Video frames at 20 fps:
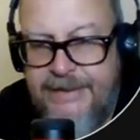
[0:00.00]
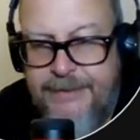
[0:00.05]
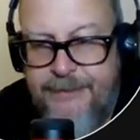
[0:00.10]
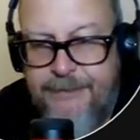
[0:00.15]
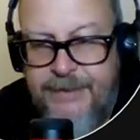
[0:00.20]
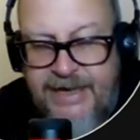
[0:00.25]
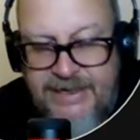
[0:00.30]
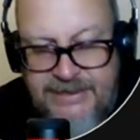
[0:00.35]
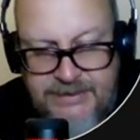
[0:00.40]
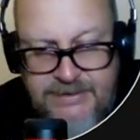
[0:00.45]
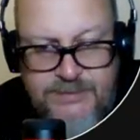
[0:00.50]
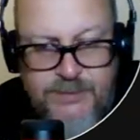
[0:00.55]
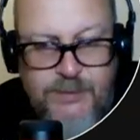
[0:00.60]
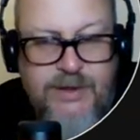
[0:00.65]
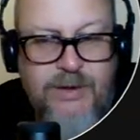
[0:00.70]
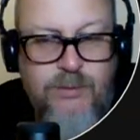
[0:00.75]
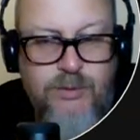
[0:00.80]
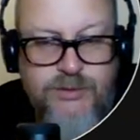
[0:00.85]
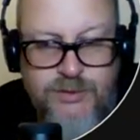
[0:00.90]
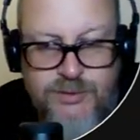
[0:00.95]
agents when I
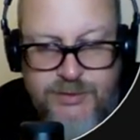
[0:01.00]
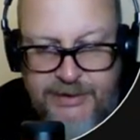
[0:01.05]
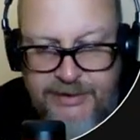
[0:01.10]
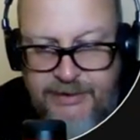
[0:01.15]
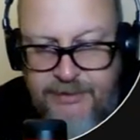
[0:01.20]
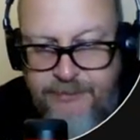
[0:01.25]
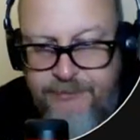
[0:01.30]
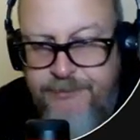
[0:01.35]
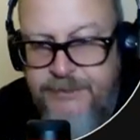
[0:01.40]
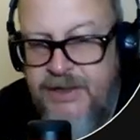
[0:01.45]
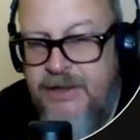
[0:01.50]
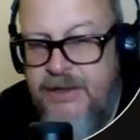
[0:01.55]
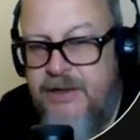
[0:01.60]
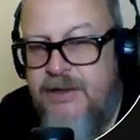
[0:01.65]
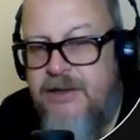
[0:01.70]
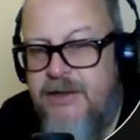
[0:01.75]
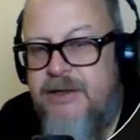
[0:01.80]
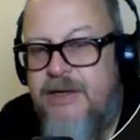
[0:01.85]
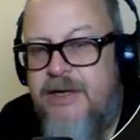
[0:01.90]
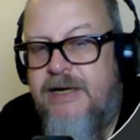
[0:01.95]
want to train them.
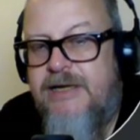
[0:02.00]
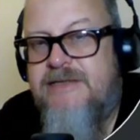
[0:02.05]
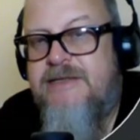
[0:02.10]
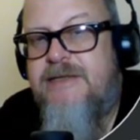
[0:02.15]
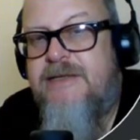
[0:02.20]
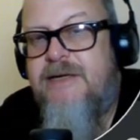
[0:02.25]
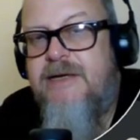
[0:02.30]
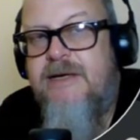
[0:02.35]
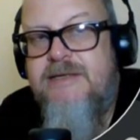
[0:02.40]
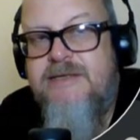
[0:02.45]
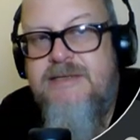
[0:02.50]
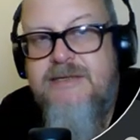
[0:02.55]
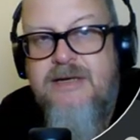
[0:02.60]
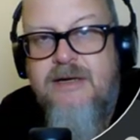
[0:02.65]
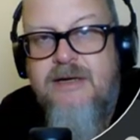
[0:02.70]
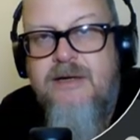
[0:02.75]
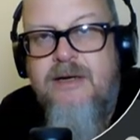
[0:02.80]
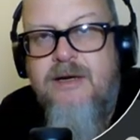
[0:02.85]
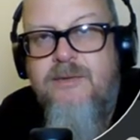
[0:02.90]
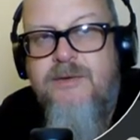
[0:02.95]
Like I said, I
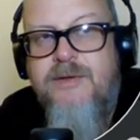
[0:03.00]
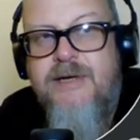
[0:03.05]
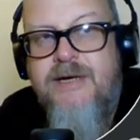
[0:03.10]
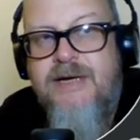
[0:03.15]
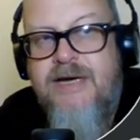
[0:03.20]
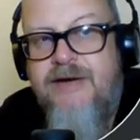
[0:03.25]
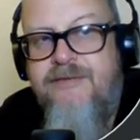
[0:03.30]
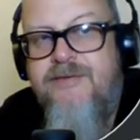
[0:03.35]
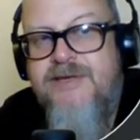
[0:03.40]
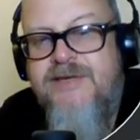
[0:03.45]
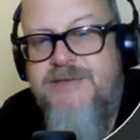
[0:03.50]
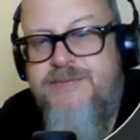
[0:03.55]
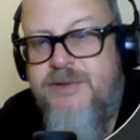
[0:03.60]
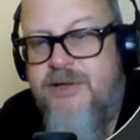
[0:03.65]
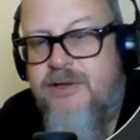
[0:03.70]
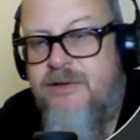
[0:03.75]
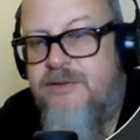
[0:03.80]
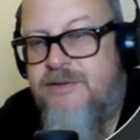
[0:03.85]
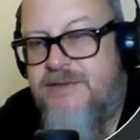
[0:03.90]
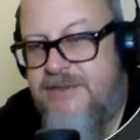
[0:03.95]
start out and I have this
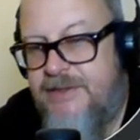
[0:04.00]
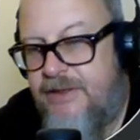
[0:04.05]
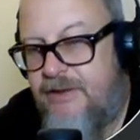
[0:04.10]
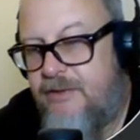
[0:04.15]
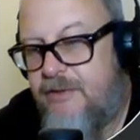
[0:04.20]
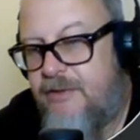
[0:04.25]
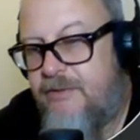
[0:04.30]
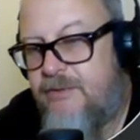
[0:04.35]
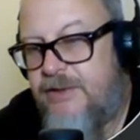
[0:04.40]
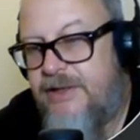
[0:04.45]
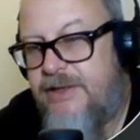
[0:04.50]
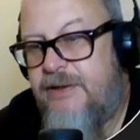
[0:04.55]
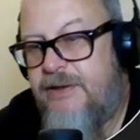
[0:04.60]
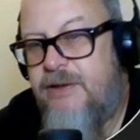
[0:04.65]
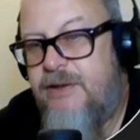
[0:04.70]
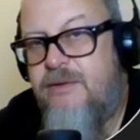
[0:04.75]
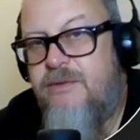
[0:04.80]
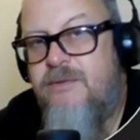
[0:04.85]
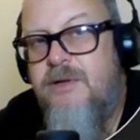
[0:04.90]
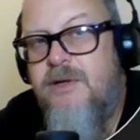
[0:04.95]
particular skill right
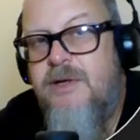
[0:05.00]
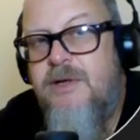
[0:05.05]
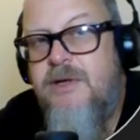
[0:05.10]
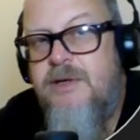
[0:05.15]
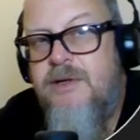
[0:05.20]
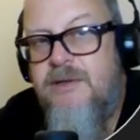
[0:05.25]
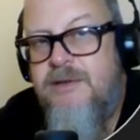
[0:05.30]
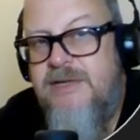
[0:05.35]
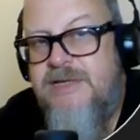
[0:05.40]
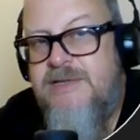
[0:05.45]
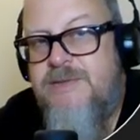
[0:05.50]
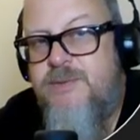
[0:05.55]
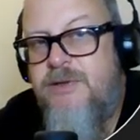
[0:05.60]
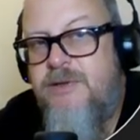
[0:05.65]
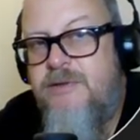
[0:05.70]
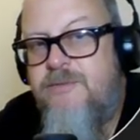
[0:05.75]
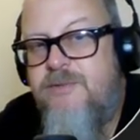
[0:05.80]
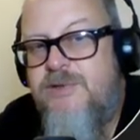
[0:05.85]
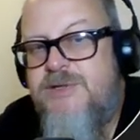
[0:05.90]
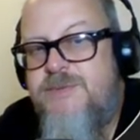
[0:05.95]
now. This
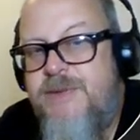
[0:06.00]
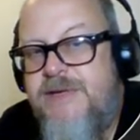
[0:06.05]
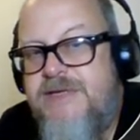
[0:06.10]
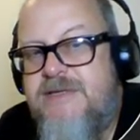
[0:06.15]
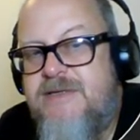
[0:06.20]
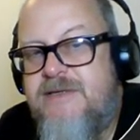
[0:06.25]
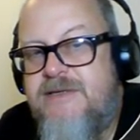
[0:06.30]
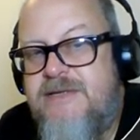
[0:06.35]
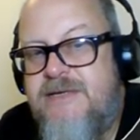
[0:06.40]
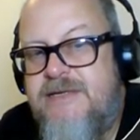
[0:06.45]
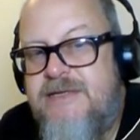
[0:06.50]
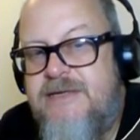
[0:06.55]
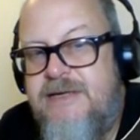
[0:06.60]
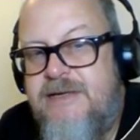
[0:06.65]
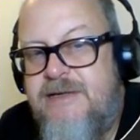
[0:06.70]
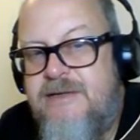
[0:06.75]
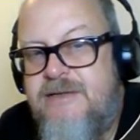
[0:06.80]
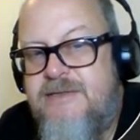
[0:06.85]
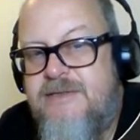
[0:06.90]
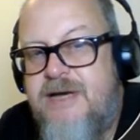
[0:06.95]
one, which basically says,
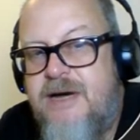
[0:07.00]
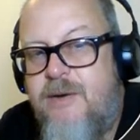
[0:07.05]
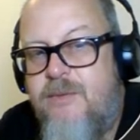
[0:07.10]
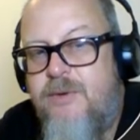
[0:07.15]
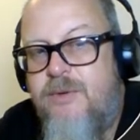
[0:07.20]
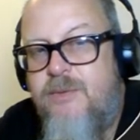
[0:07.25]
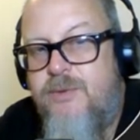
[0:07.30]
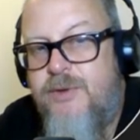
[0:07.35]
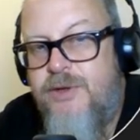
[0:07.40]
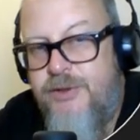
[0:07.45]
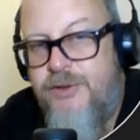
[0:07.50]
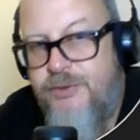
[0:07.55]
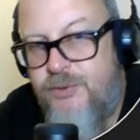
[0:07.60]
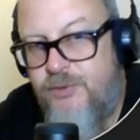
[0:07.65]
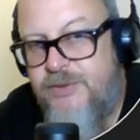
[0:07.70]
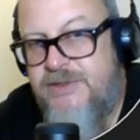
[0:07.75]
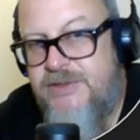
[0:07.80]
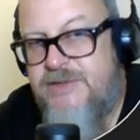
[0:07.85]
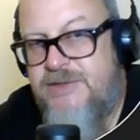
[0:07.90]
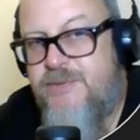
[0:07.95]
here's how we want to do
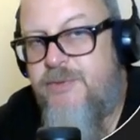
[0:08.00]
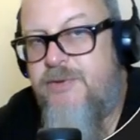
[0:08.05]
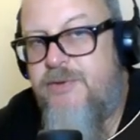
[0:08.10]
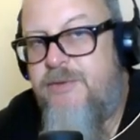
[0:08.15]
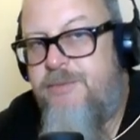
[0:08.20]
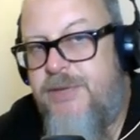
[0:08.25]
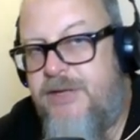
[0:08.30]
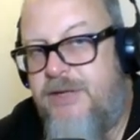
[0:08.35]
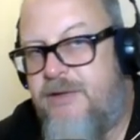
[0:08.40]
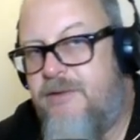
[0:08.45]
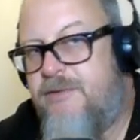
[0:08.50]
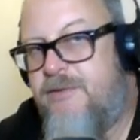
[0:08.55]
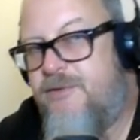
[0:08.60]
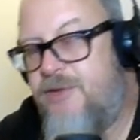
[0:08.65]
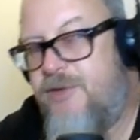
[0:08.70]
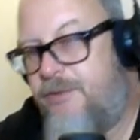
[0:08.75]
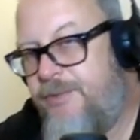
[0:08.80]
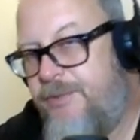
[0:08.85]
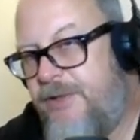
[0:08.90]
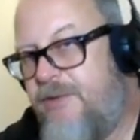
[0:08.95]
this. We want to pick a
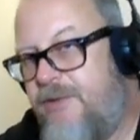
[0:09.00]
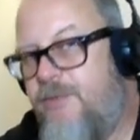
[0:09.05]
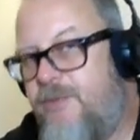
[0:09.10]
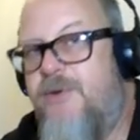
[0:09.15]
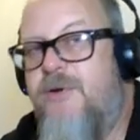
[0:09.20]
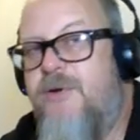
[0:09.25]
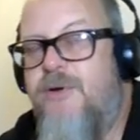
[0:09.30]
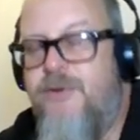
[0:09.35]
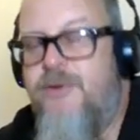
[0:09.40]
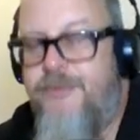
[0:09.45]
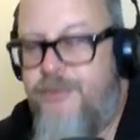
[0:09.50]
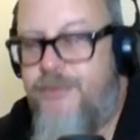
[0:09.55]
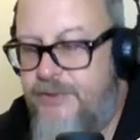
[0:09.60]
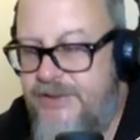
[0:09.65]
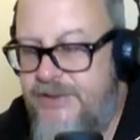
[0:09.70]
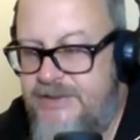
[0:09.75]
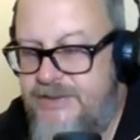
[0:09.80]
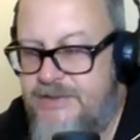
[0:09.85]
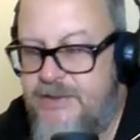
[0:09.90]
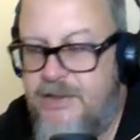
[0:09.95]
topic. We're going to go through
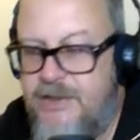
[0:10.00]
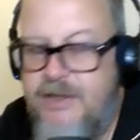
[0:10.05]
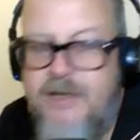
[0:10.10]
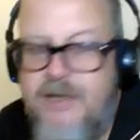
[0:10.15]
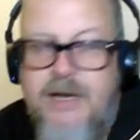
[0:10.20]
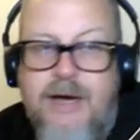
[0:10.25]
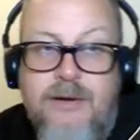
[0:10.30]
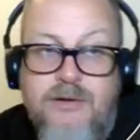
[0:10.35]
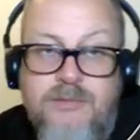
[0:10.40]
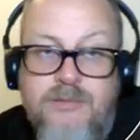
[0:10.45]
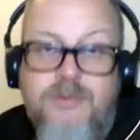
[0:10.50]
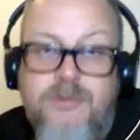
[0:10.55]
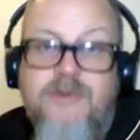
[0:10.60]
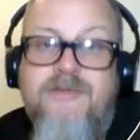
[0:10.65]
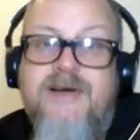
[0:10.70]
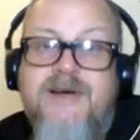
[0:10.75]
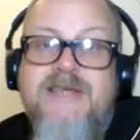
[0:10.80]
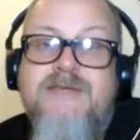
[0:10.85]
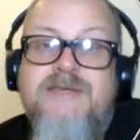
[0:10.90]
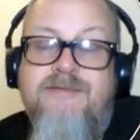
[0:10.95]
this. I'm going to
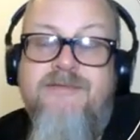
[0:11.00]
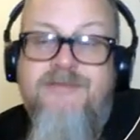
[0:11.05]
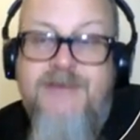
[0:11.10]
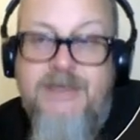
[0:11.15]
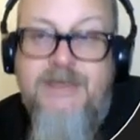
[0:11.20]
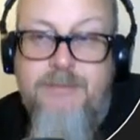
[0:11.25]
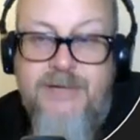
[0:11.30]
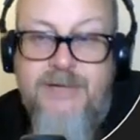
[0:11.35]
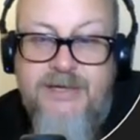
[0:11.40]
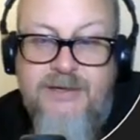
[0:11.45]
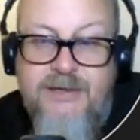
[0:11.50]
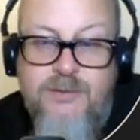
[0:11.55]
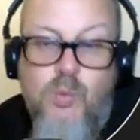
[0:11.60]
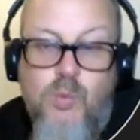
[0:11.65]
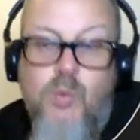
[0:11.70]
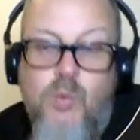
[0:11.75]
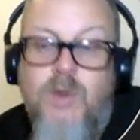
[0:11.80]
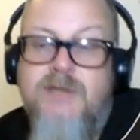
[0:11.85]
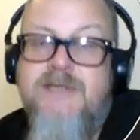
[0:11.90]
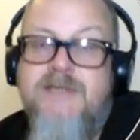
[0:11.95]
provide some feedback.
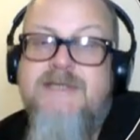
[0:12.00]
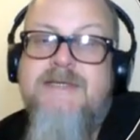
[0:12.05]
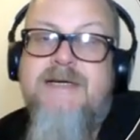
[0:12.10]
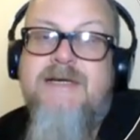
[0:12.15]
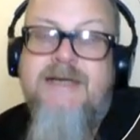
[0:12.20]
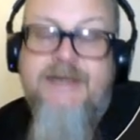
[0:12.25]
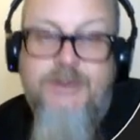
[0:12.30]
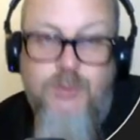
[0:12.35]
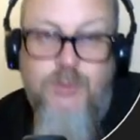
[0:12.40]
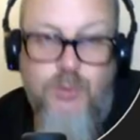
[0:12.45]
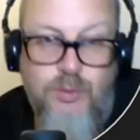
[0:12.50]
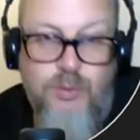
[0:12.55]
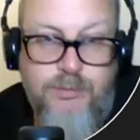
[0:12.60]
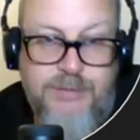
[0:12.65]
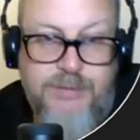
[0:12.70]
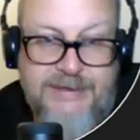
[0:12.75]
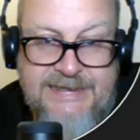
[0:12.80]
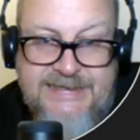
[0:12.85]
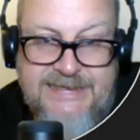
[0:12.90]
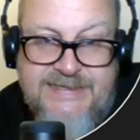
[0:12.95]
Once I do,
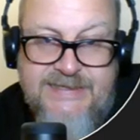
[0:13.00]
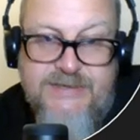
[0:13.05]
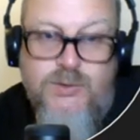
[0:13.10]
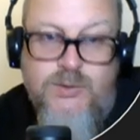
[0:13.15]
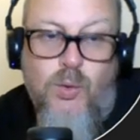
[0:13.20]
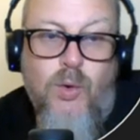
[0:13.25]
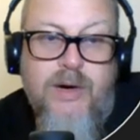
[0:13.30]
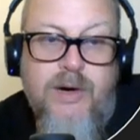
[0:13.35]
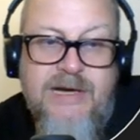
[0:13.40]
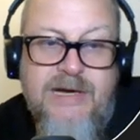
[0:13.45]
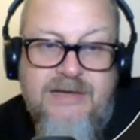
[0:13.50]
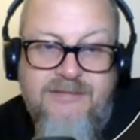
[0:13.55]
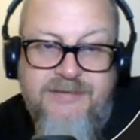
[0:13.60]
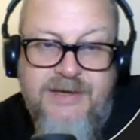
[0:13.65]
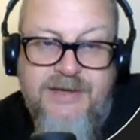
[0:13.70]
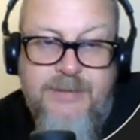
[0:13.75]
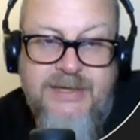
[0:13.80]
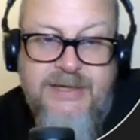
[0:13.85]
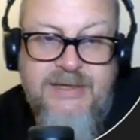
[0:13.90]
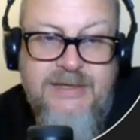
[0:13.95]
please store that
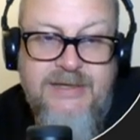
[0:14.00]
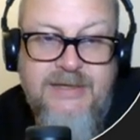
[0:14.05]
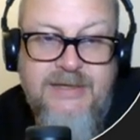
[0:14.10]
feedback.